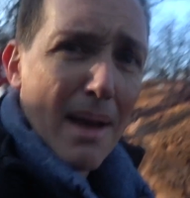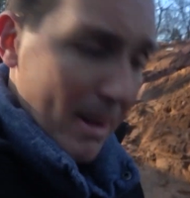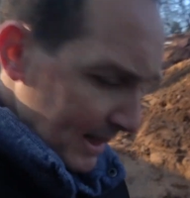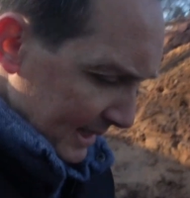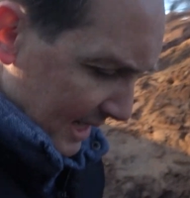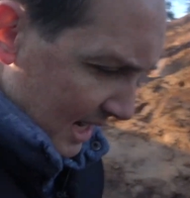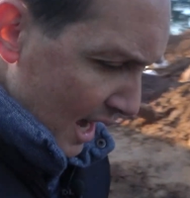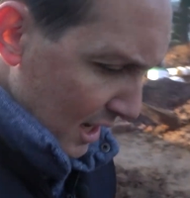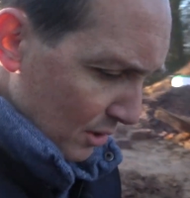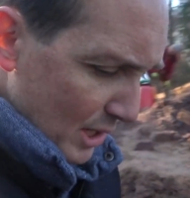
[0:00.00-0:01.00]
time I need the
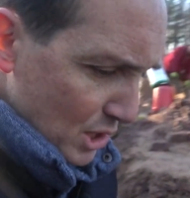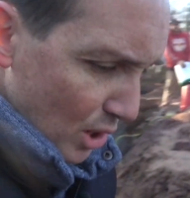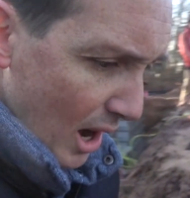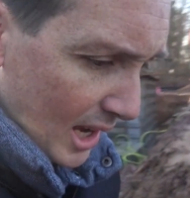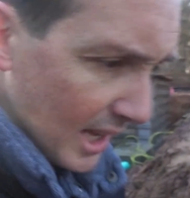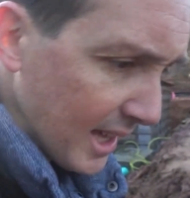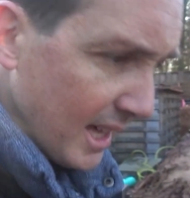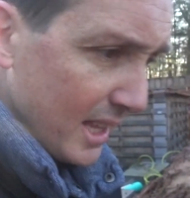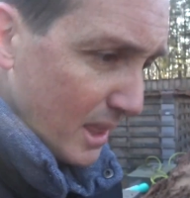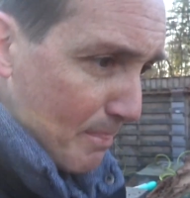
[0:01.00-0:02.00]
concrete truck.
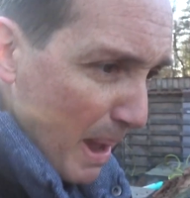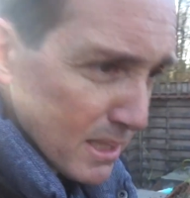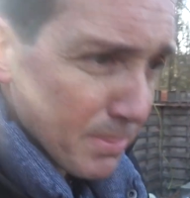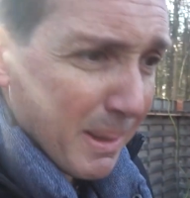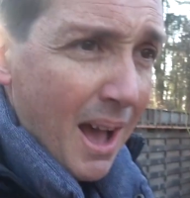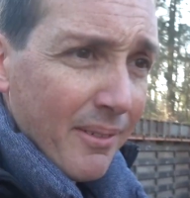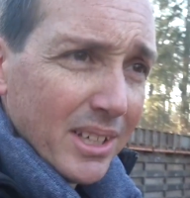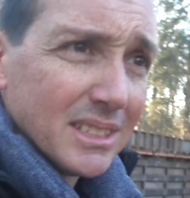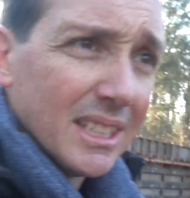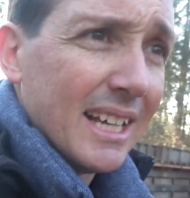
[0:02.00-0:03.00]
The basement,
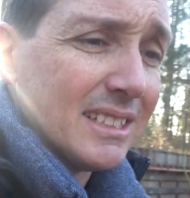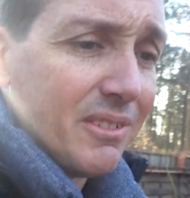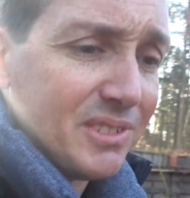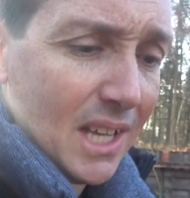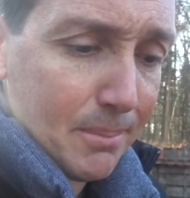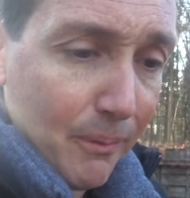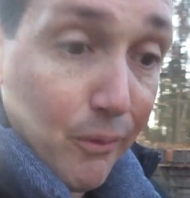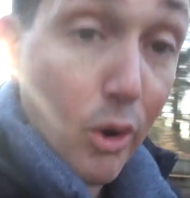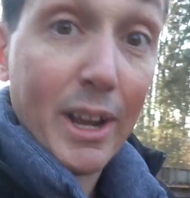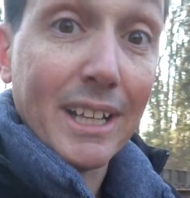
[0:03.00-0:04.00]
obviously, as I've said
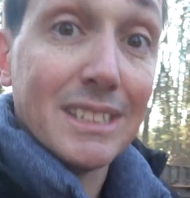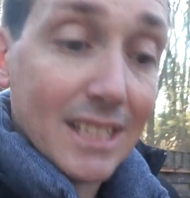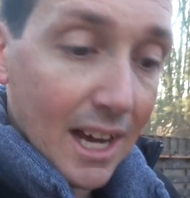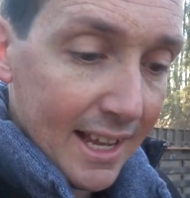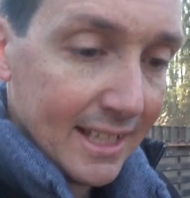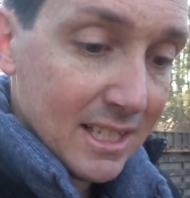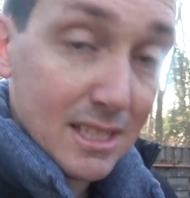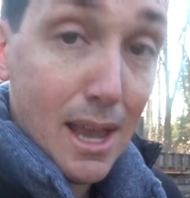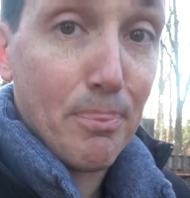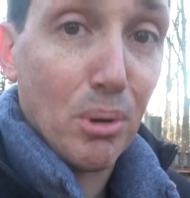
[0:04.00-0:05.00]
before, gets done
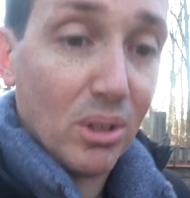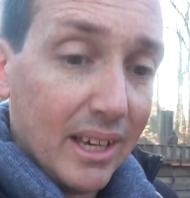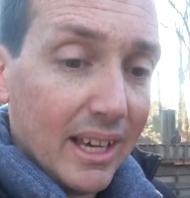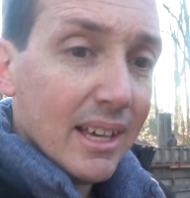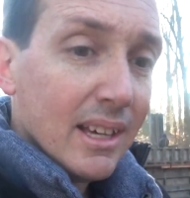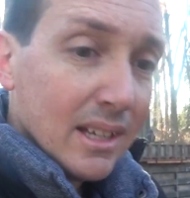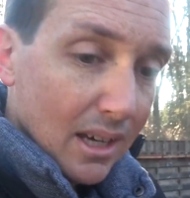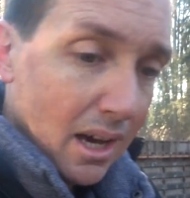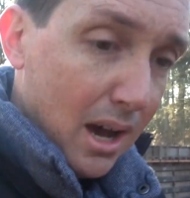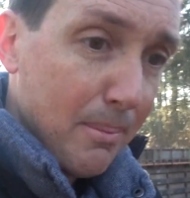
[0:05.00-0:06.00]
separately.
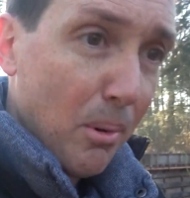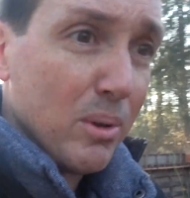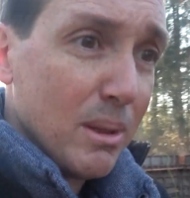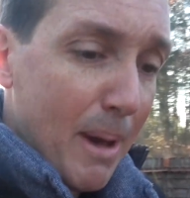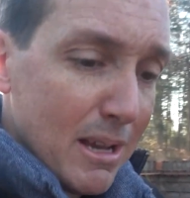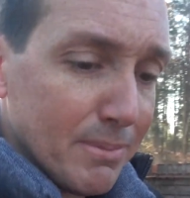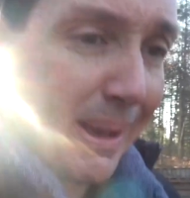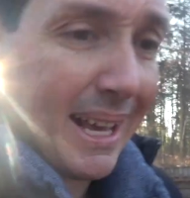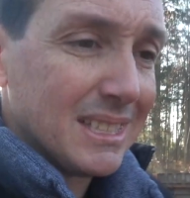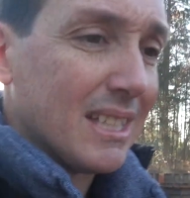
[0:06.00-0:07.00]
Uh, but when the
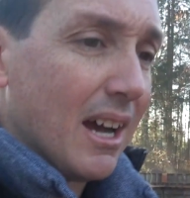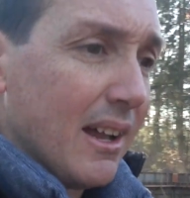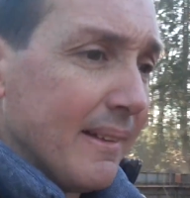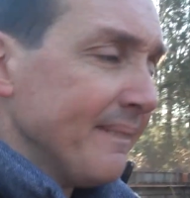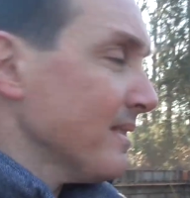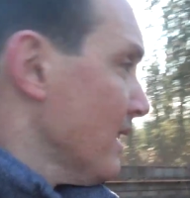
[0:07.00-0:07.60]
basement gets done,